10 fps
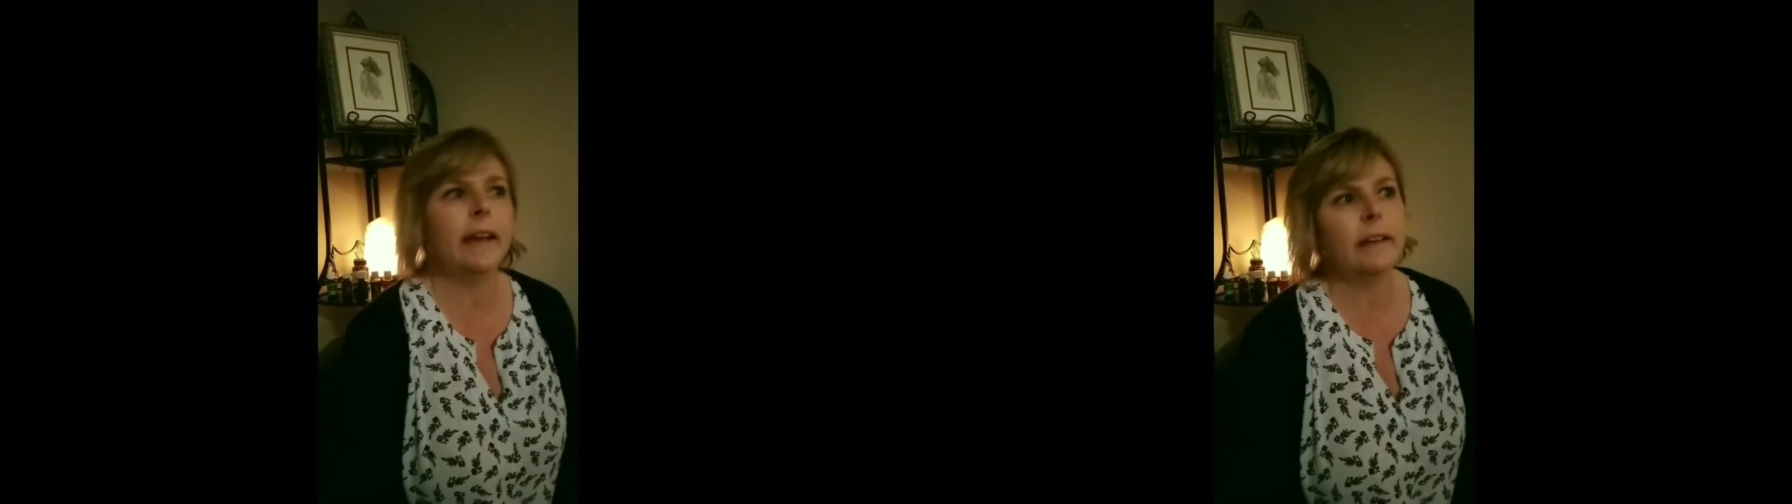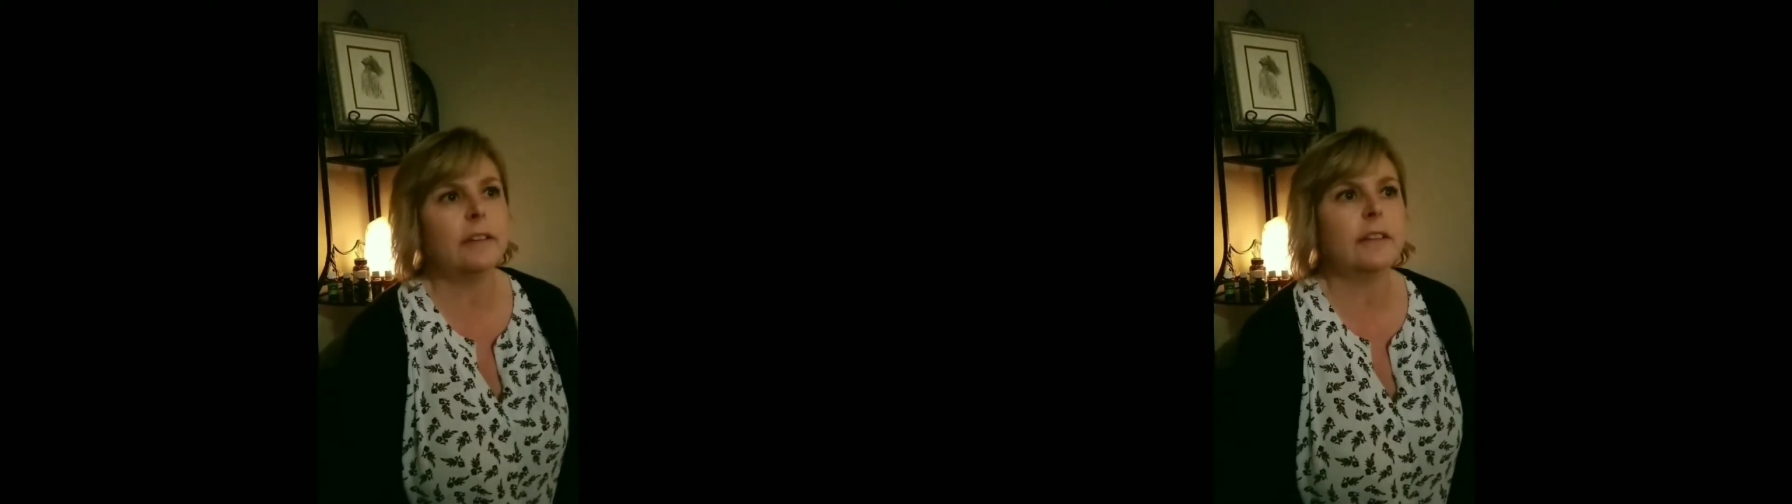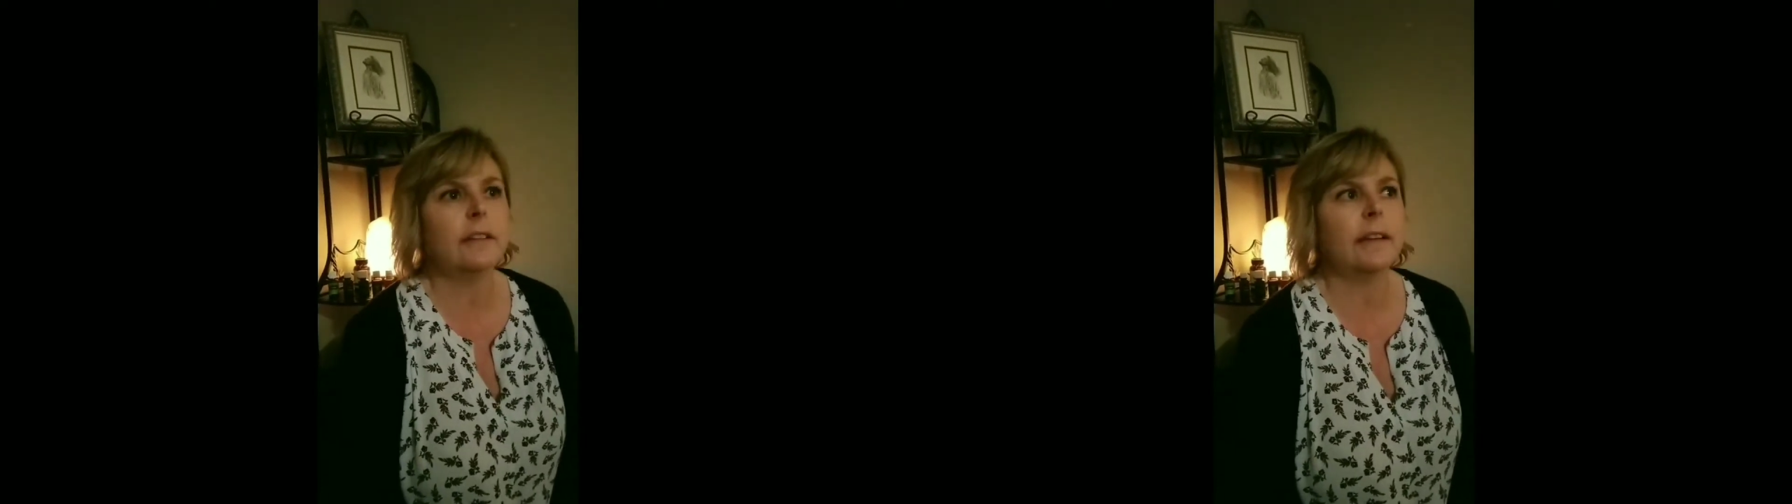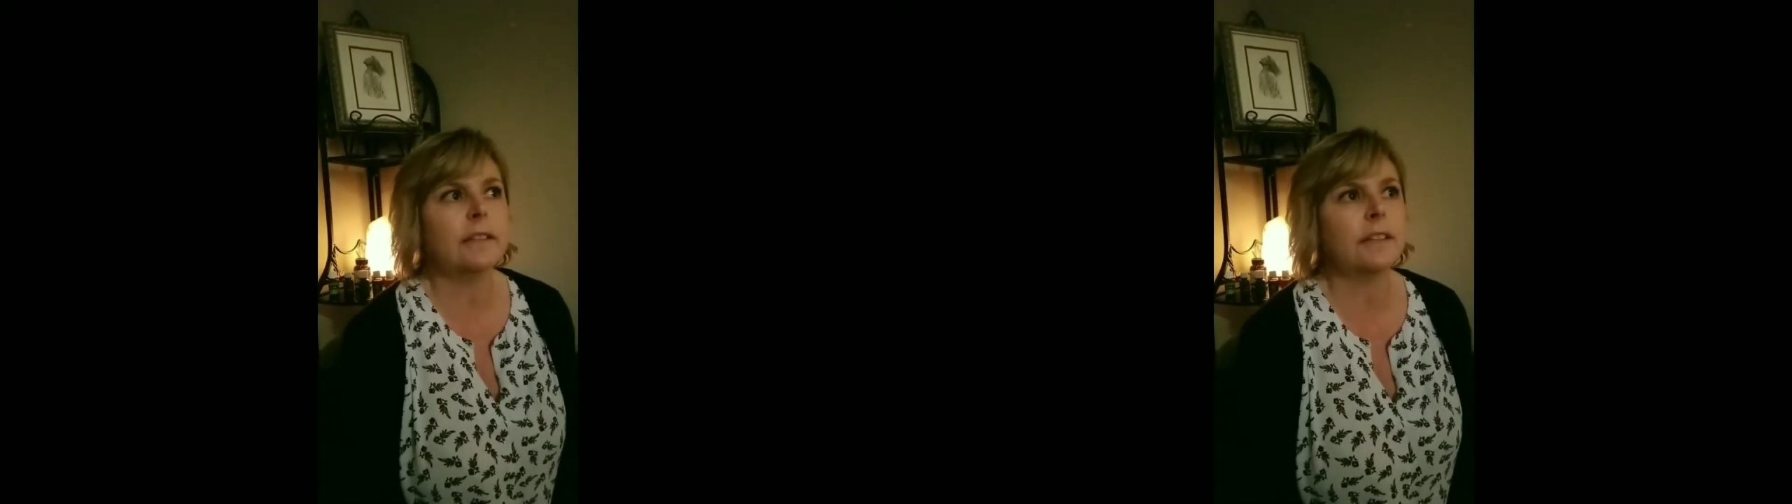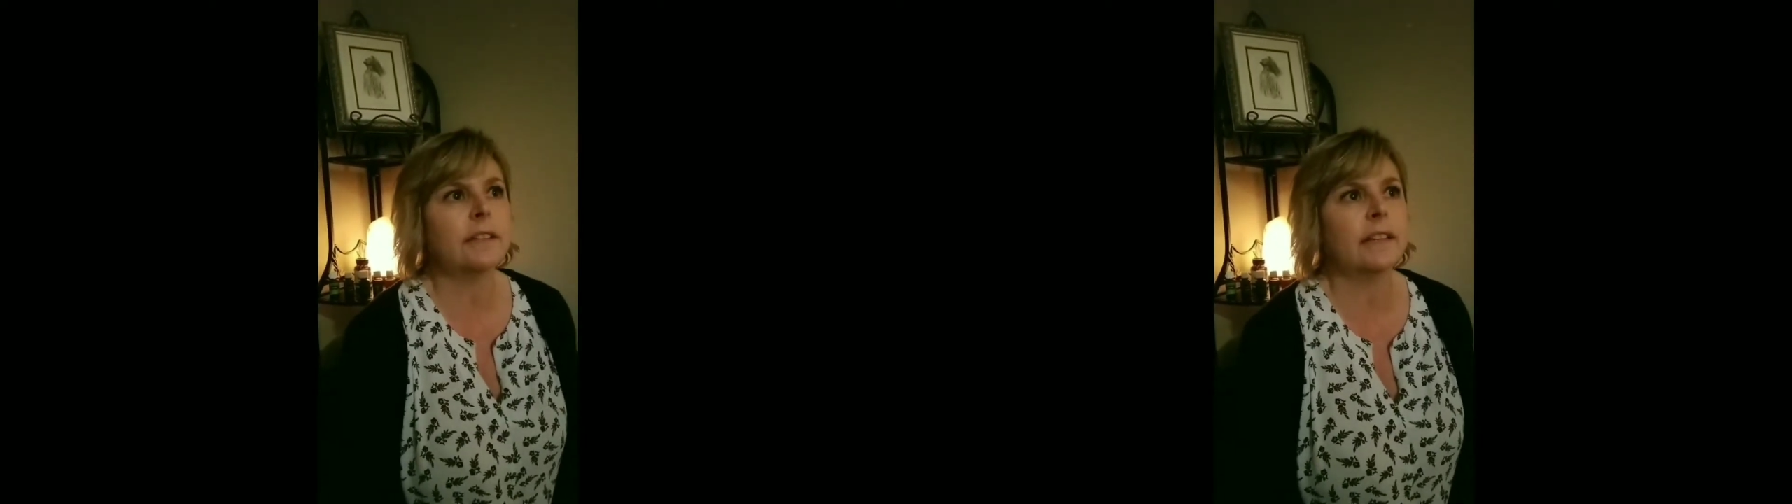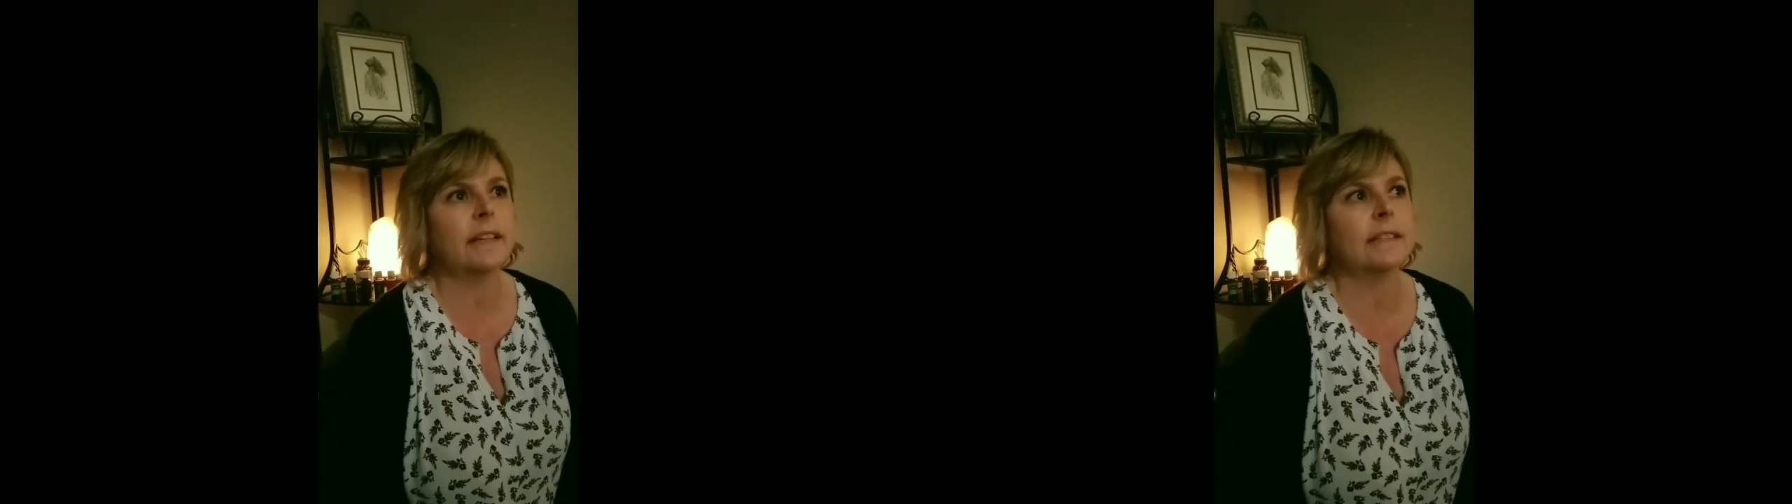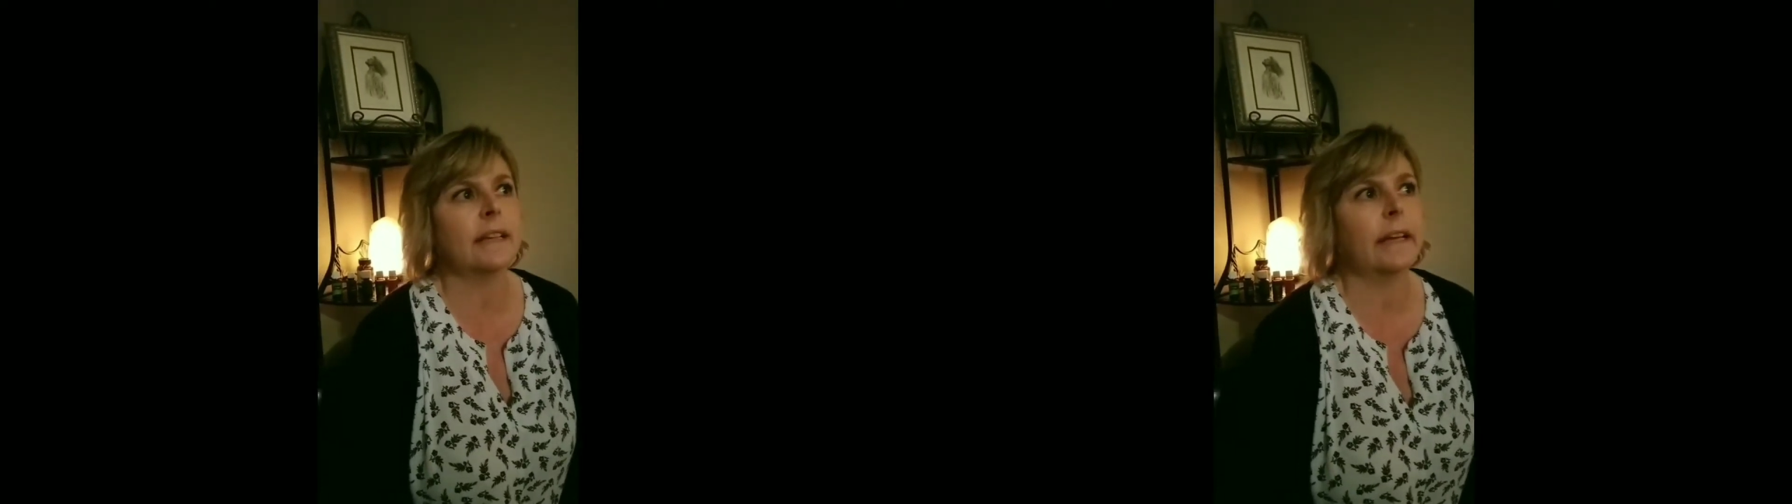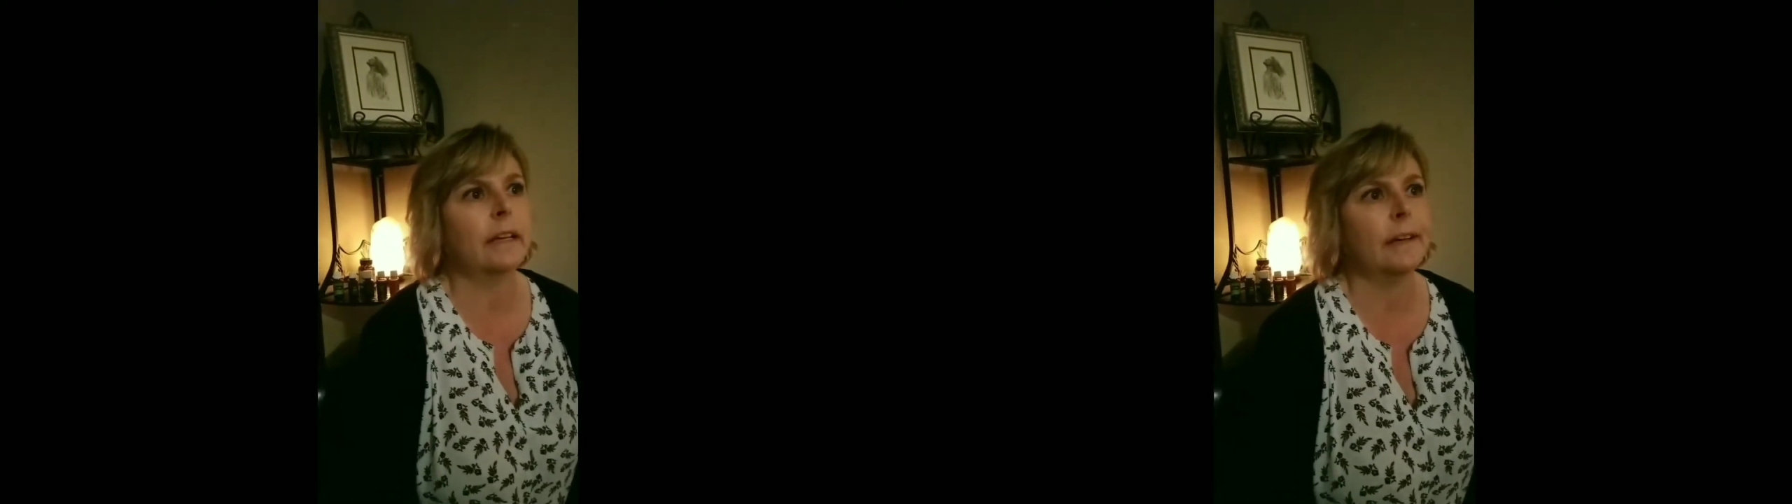and certainly
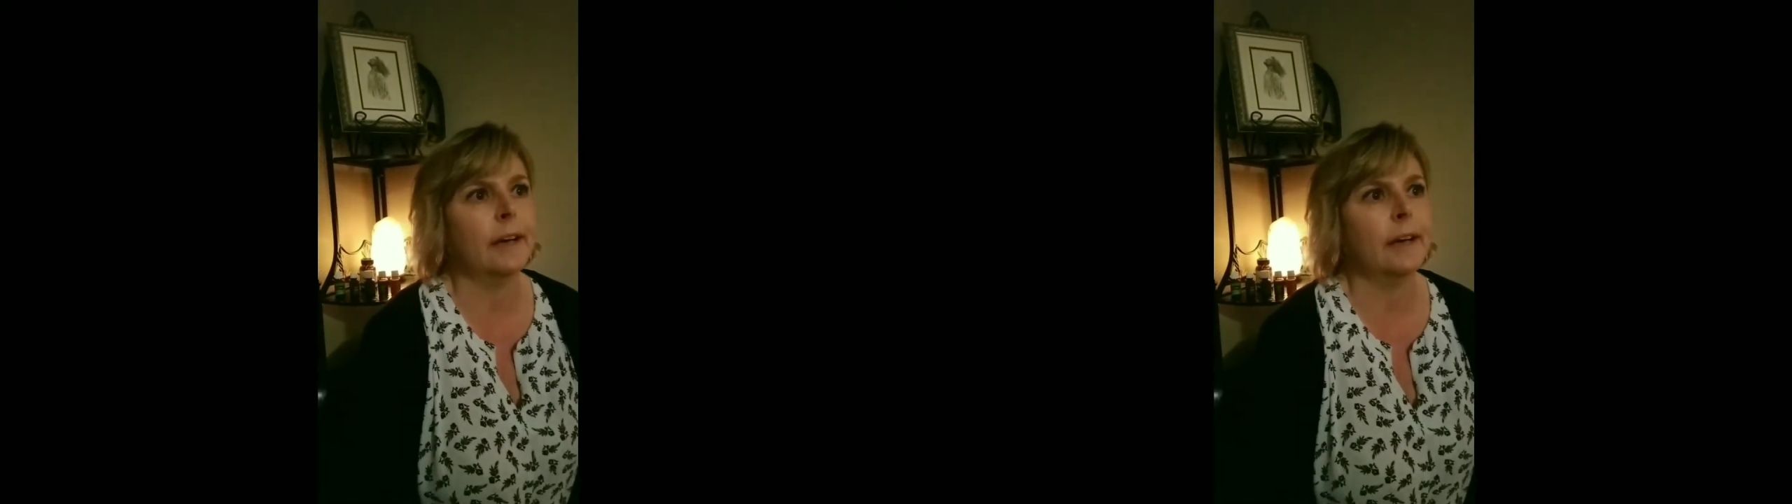it's like...